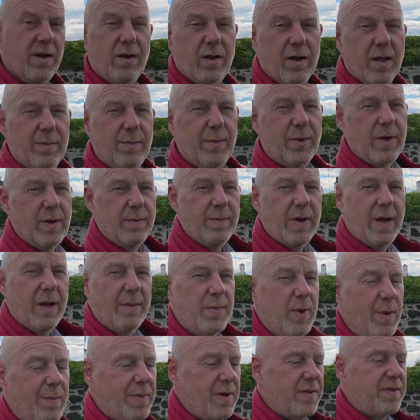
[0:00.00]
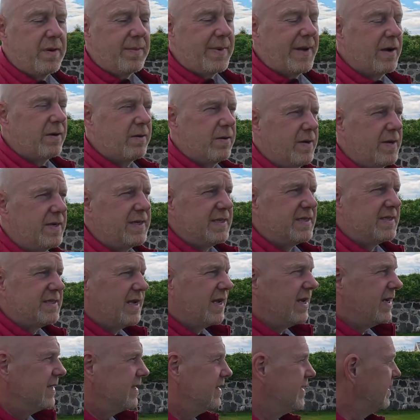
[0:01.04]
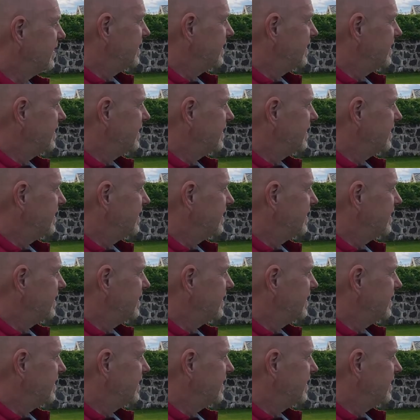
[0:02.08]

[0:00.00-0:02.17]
not a lot of money, but I'm not bothered about going inside